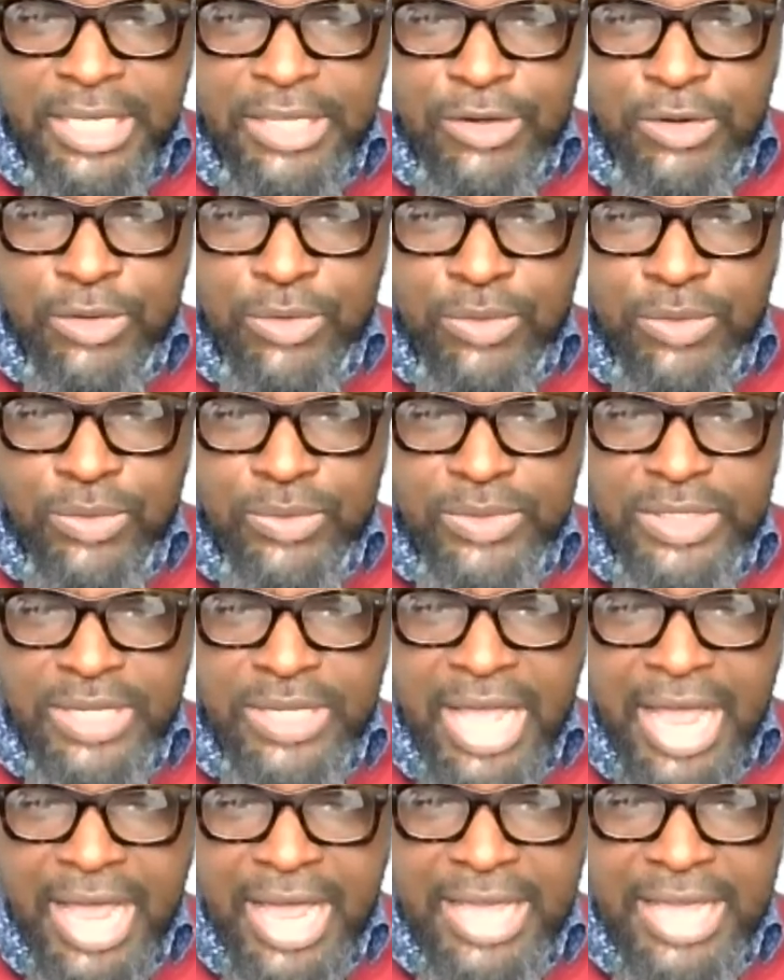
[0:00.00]
you know,
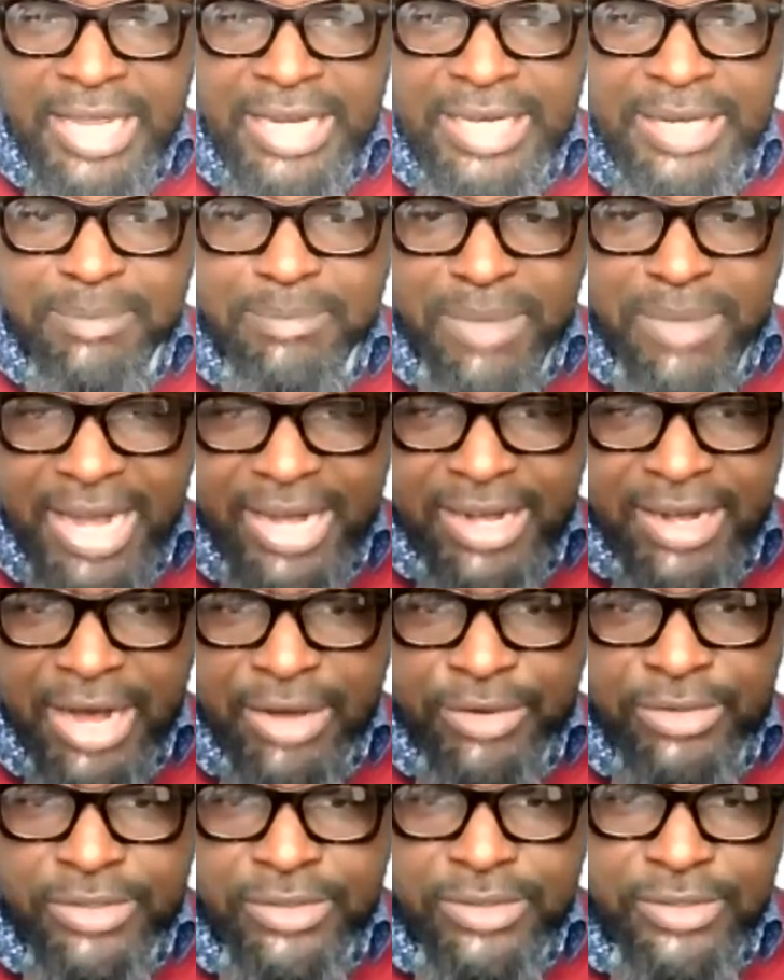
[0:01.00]
they are in the
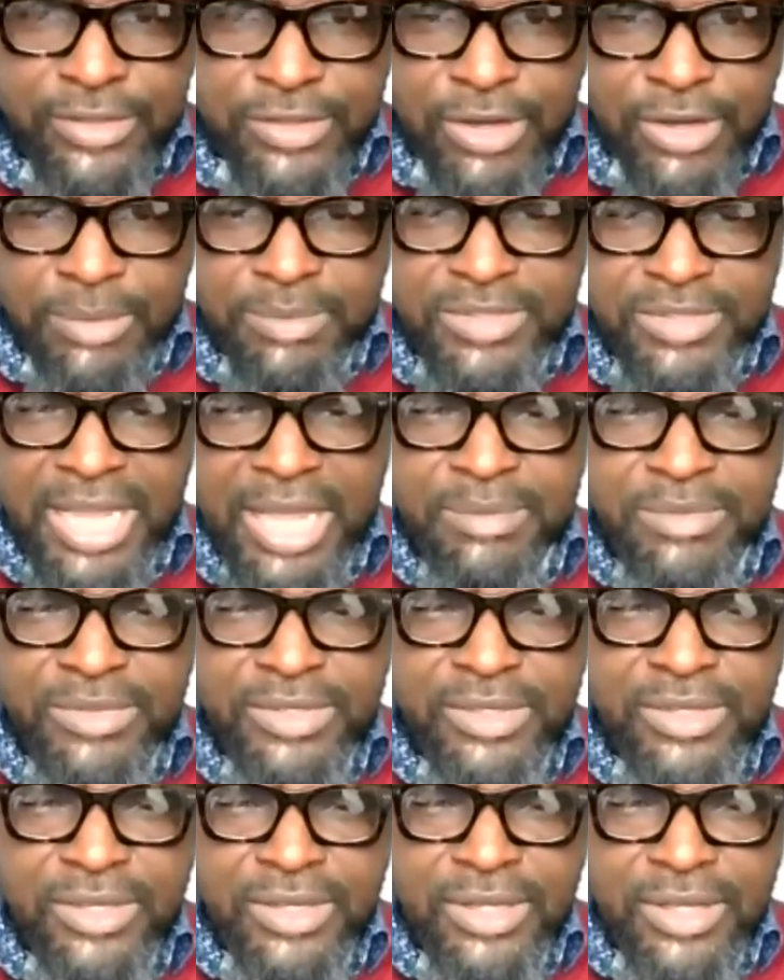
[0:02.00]
background
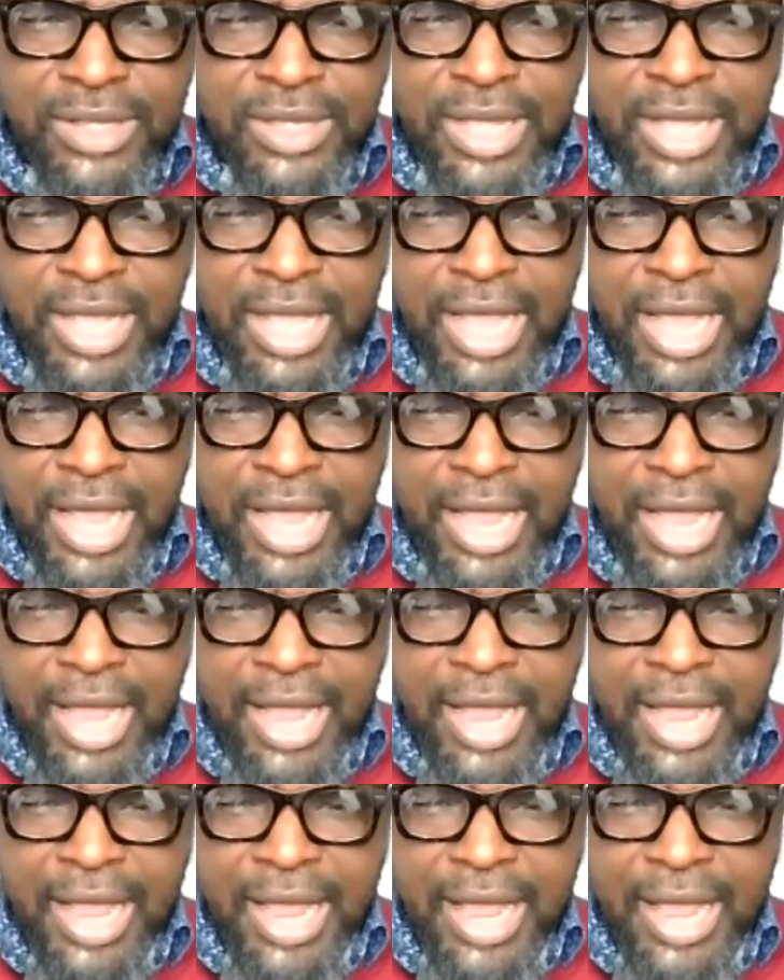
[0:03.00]
sometimes,
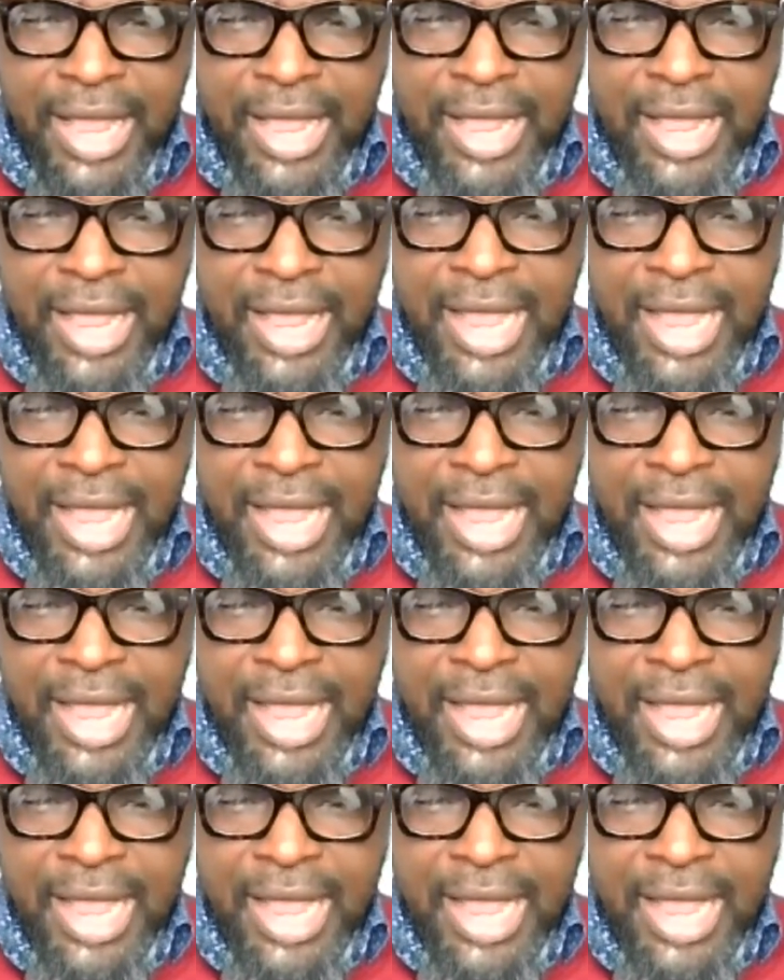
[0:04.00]
um,